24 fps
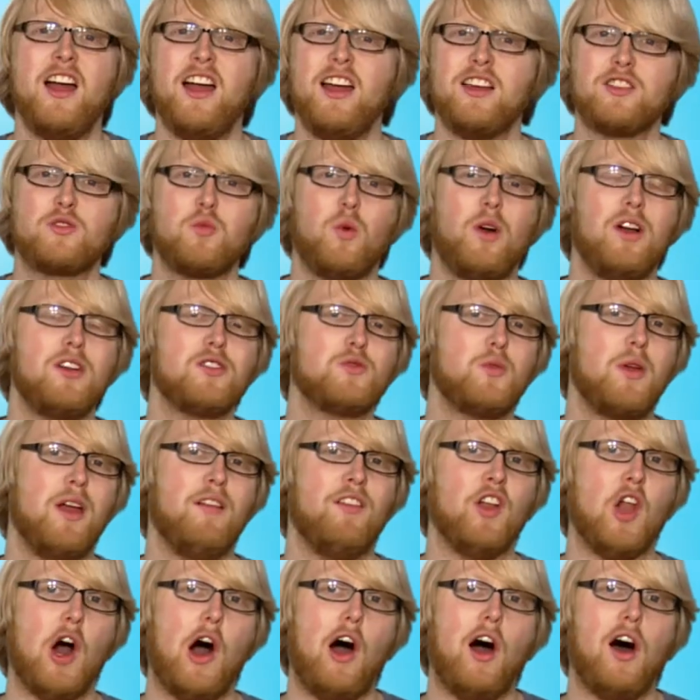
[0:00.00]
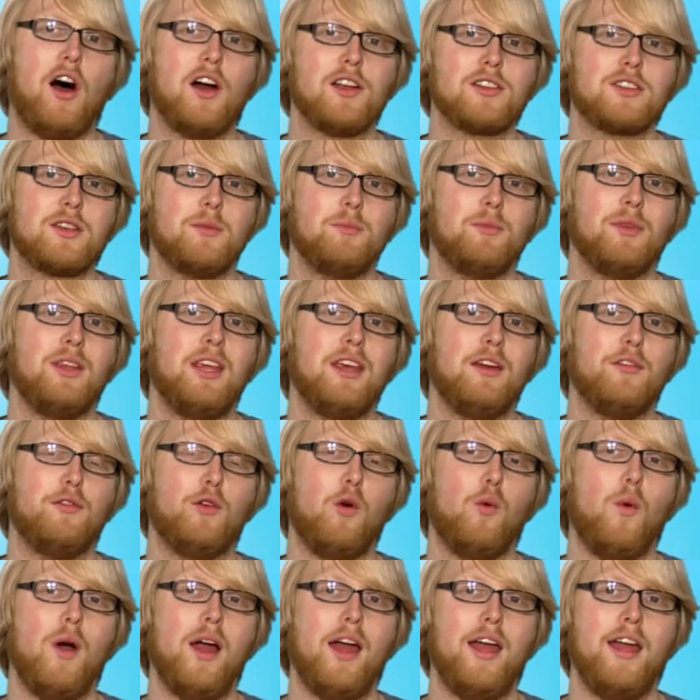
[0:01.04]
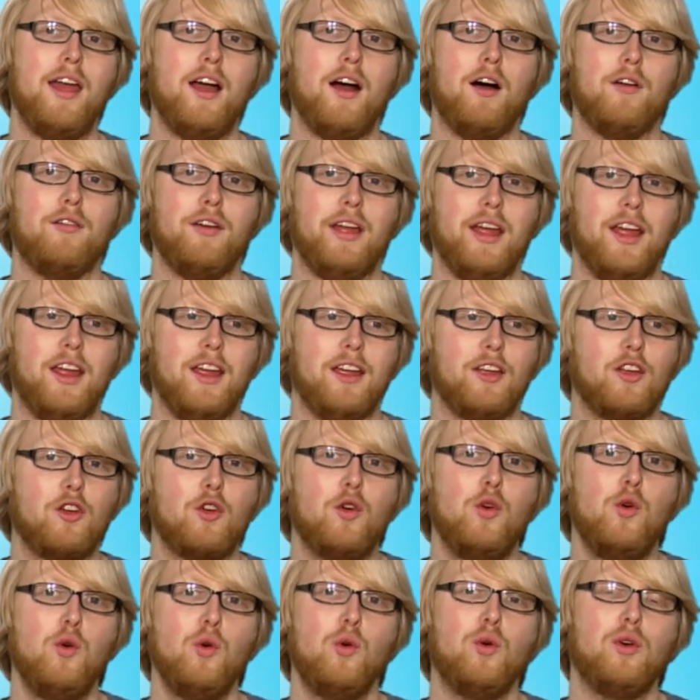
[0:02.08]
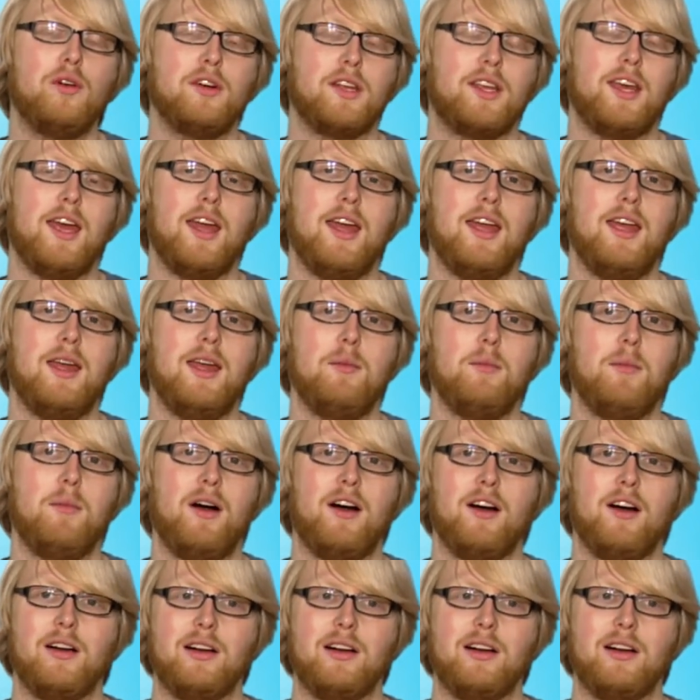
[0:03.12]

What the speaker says: as well as we have an awesome giveaway of a cool game